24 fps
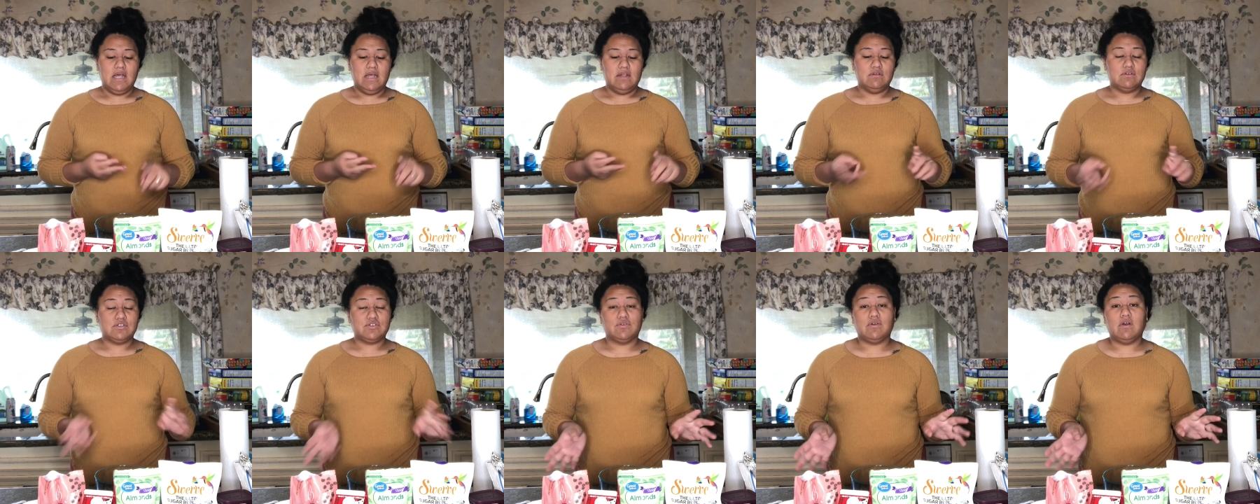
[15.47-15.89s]

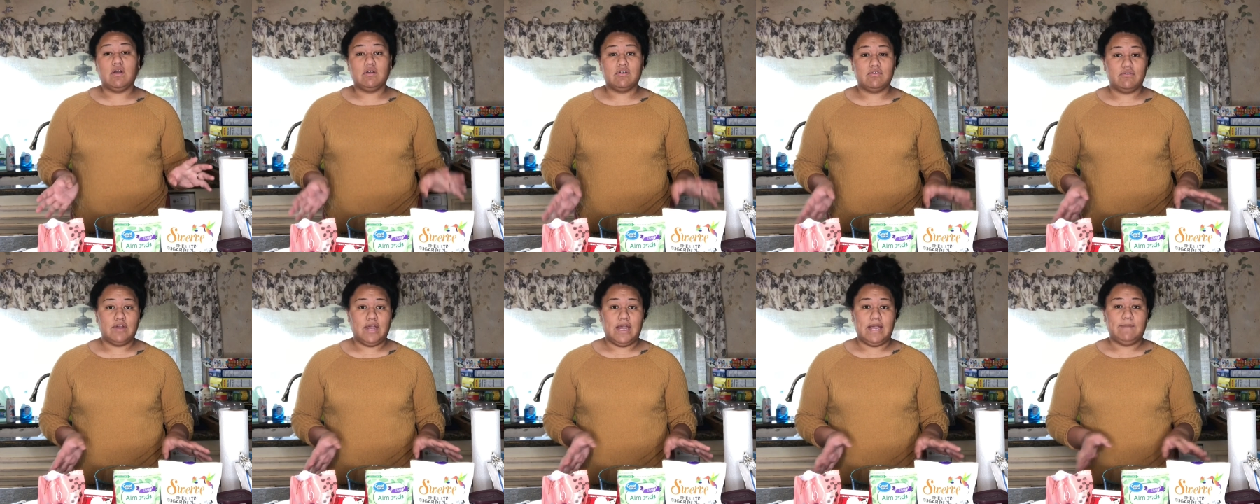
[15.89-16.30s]
Those are
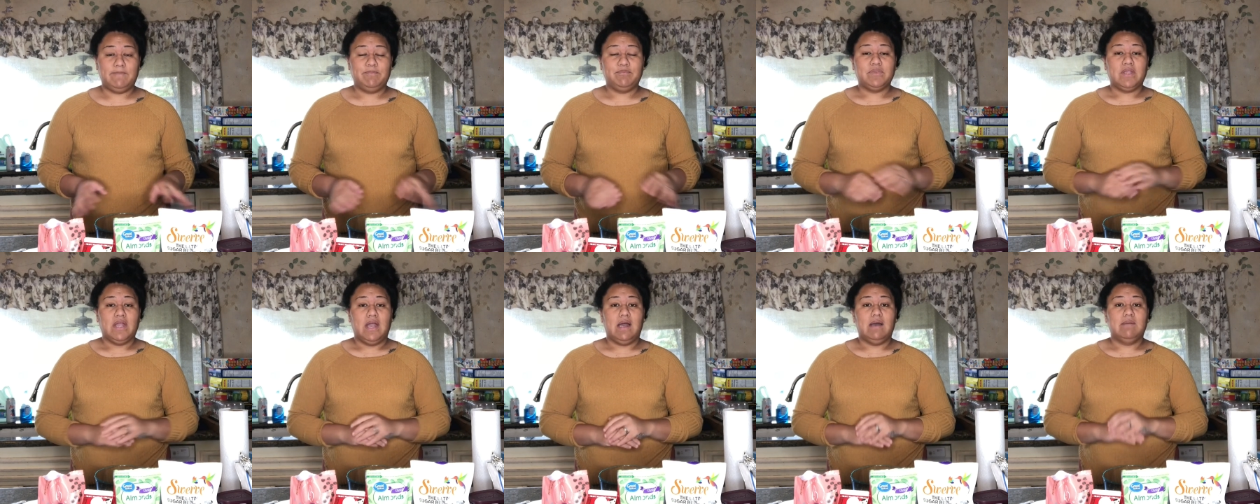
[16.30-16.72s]
all great.
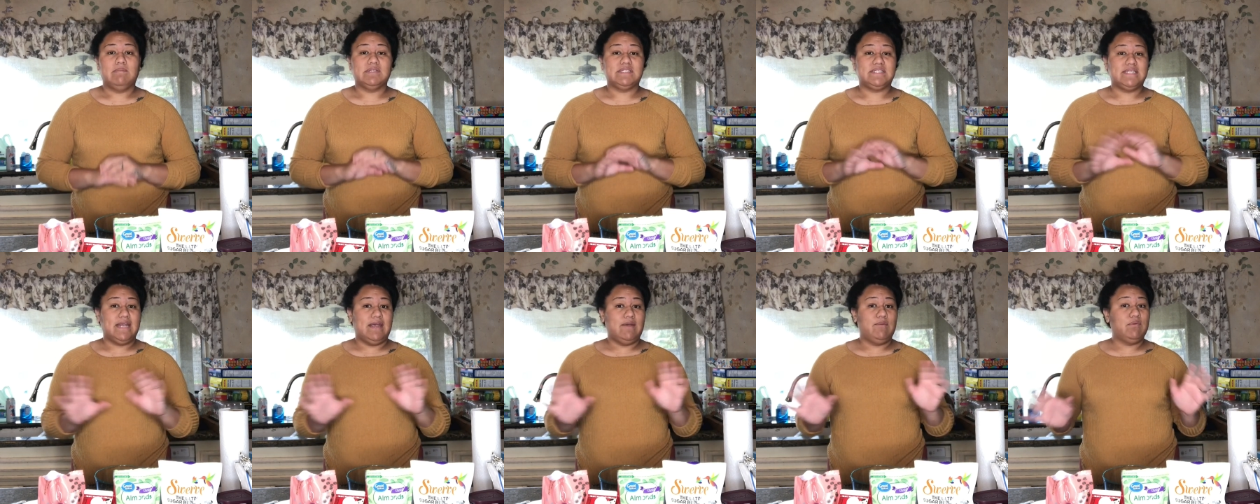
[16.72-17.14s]

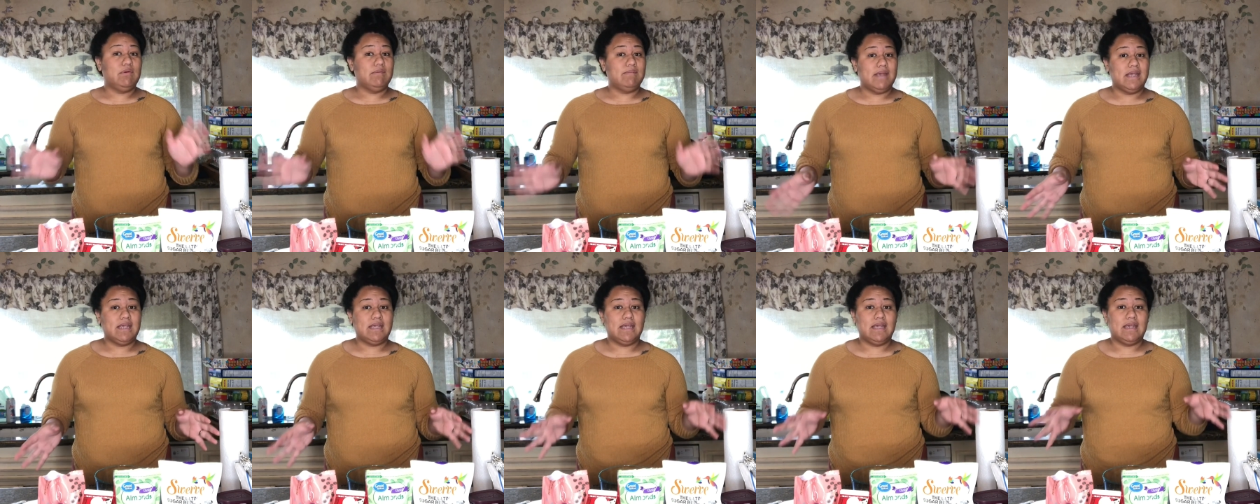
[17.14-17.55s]
But today we're
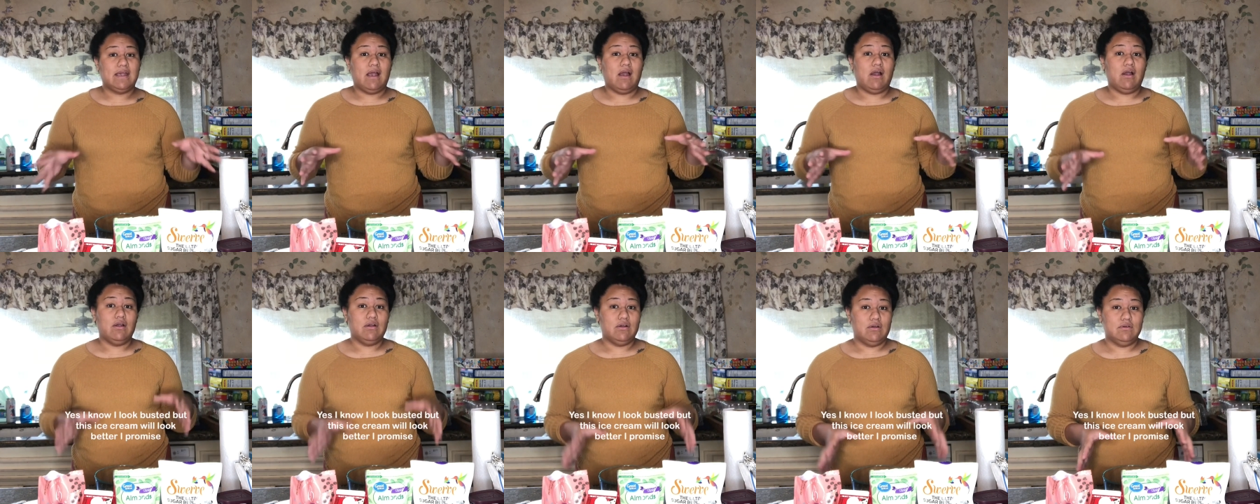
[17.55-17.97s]
making
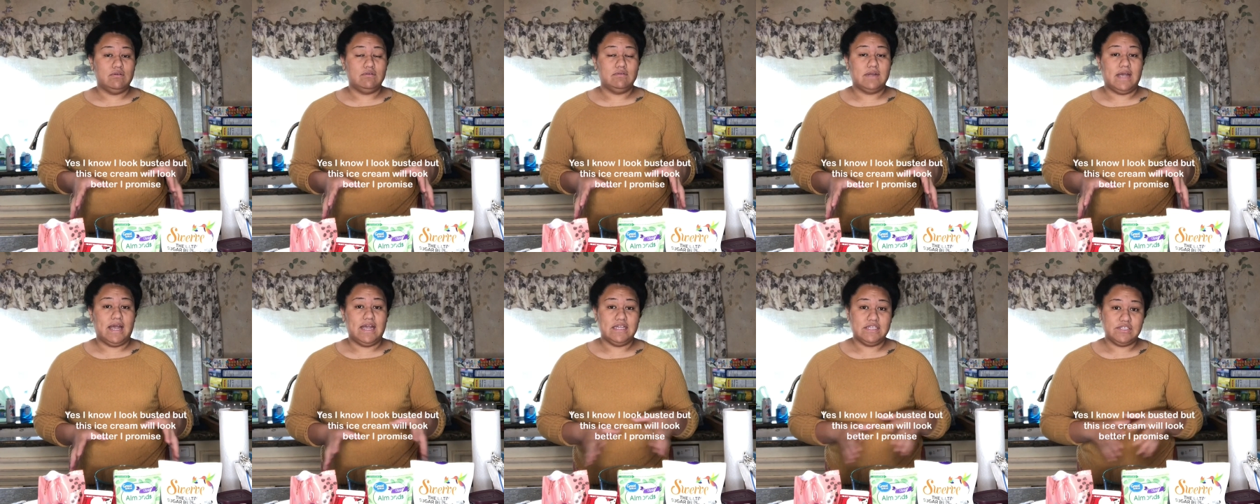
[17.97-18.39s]
our
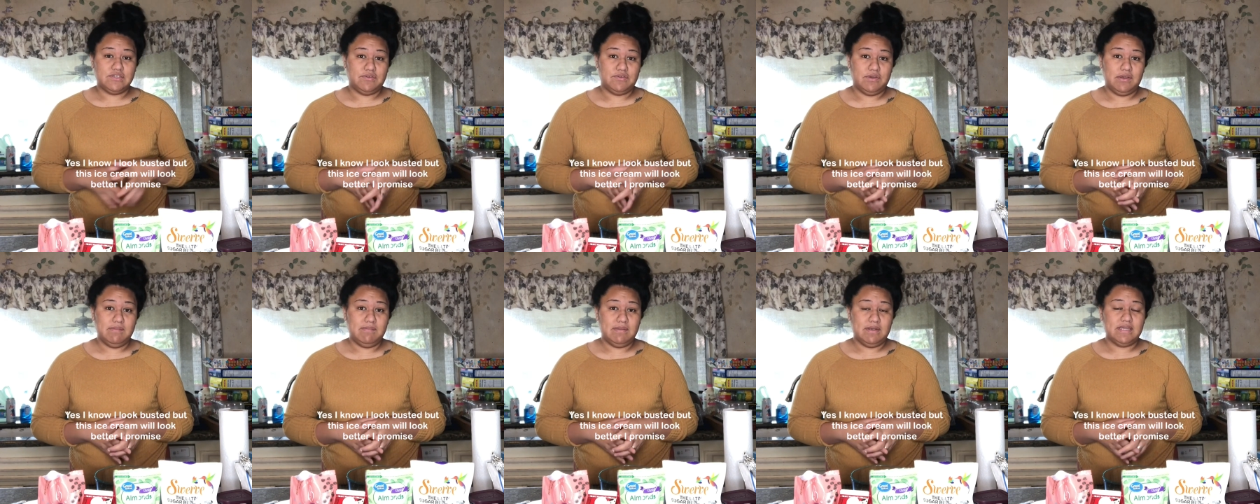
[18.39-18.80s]
own ice
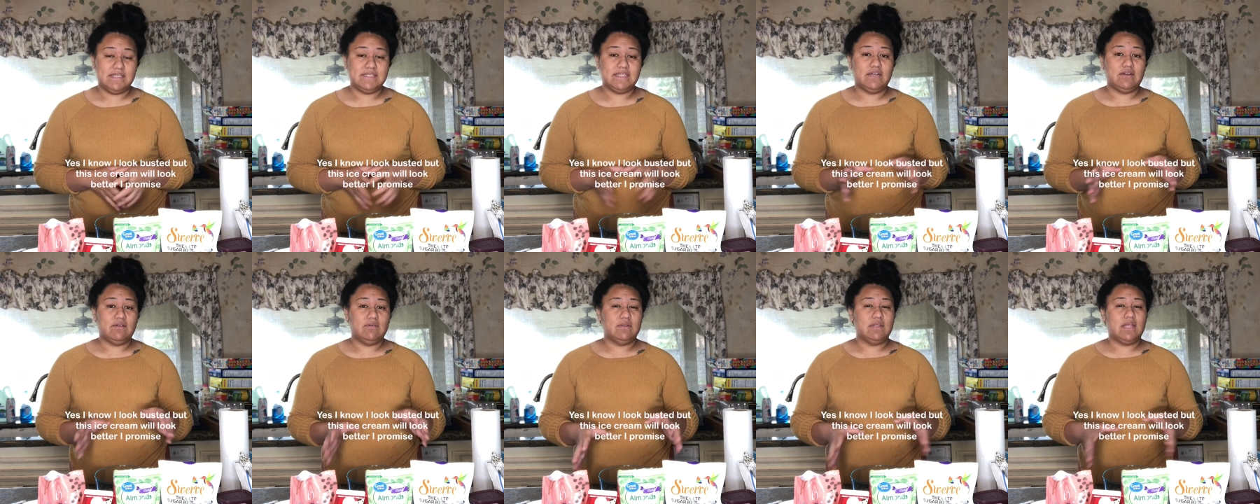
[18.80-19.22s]
cream because
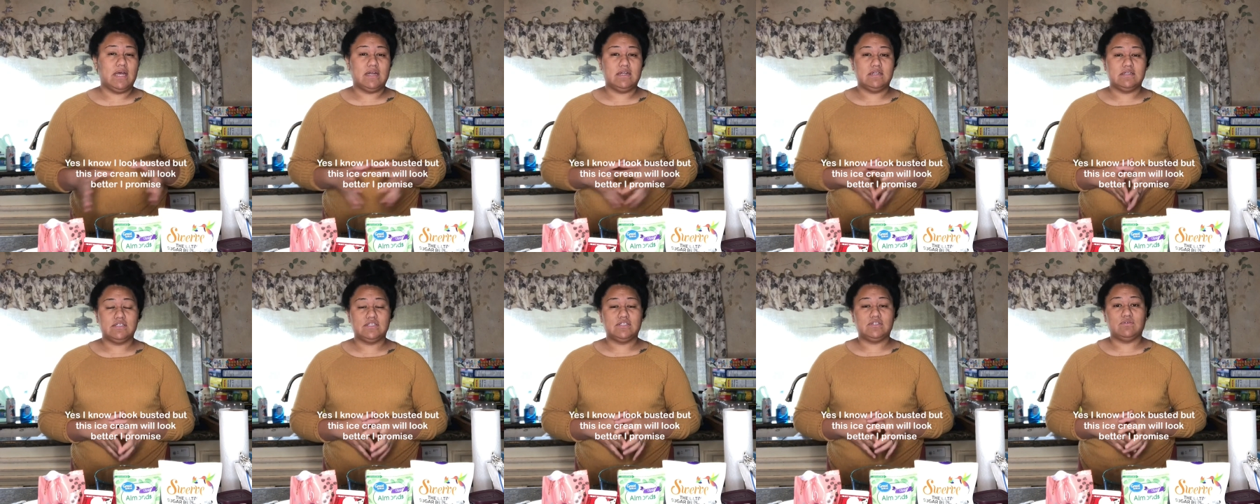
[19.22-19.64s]
I know a lot
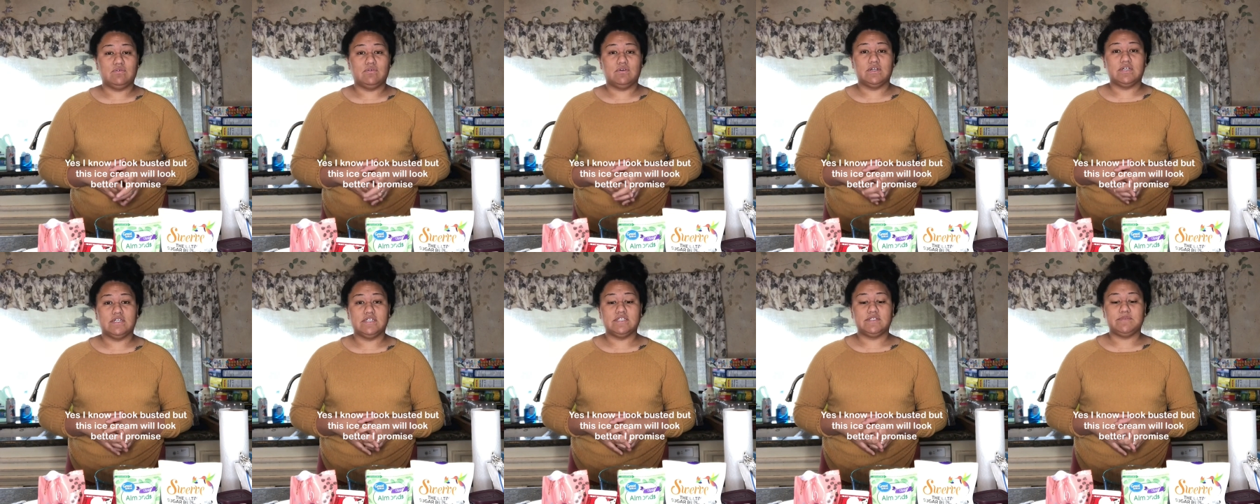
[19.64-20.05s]
of the
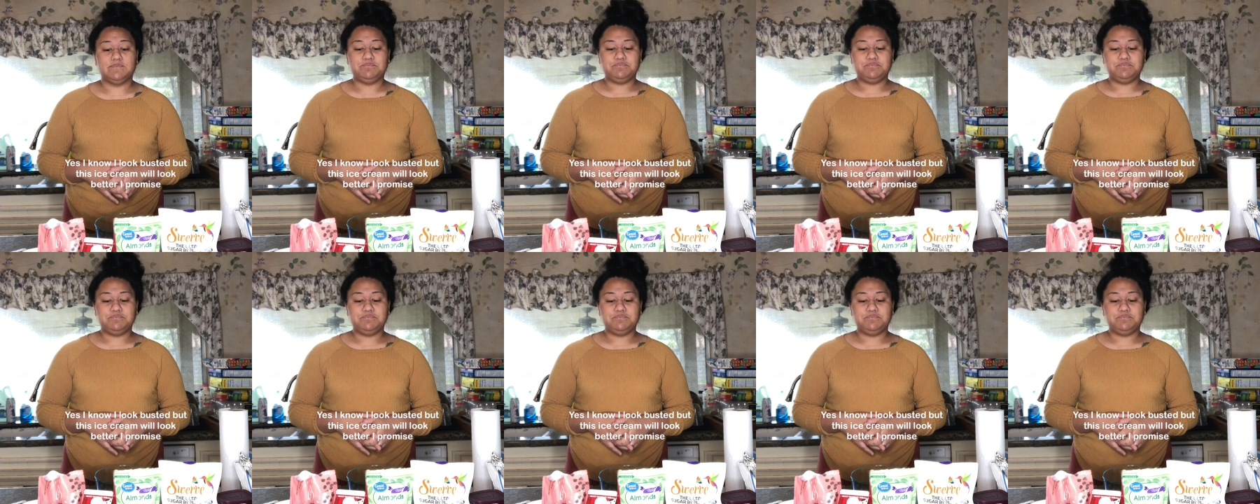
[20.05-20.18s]
stores